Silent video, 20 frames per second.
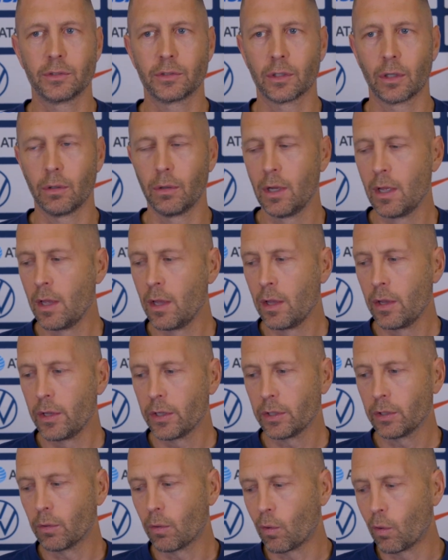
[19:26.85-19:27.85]
So,
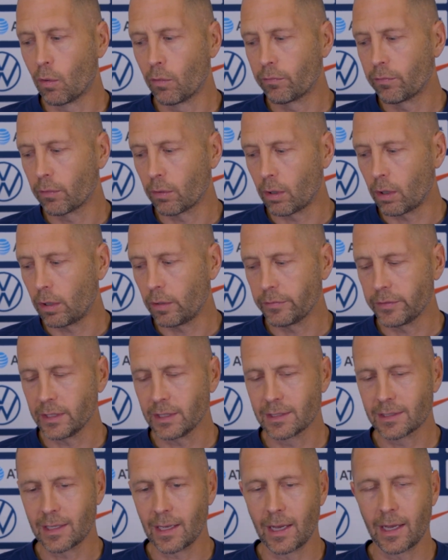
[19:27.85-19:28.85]
you know, overall,
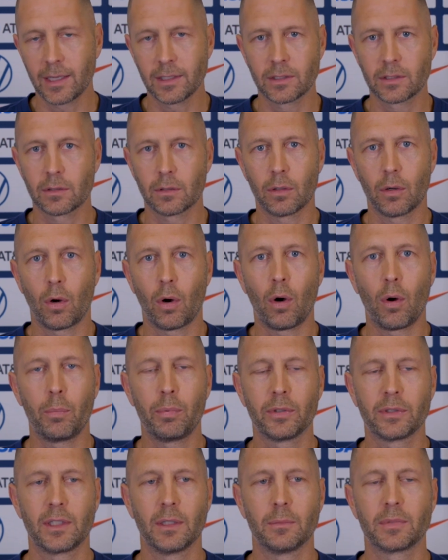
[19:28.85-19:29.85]
these guys all
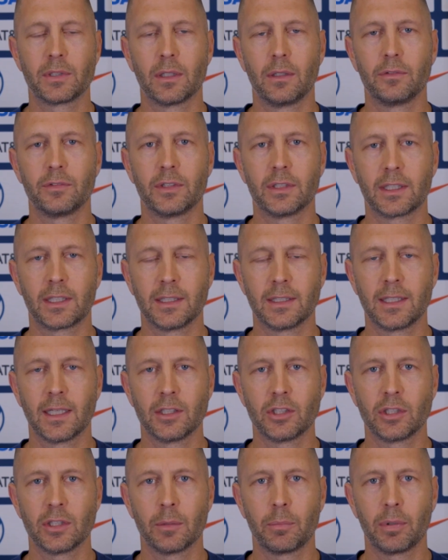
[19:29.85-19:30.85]
put themselves in
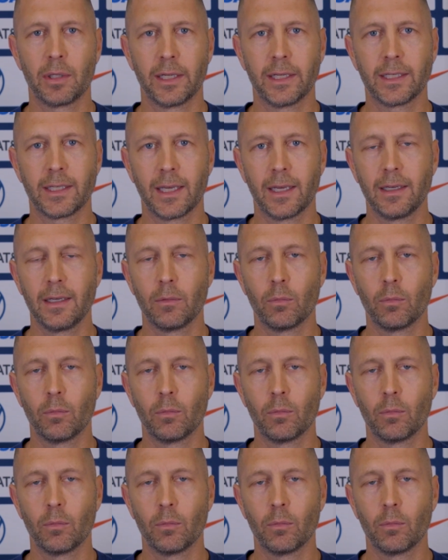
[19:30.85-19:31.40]
contention to play again,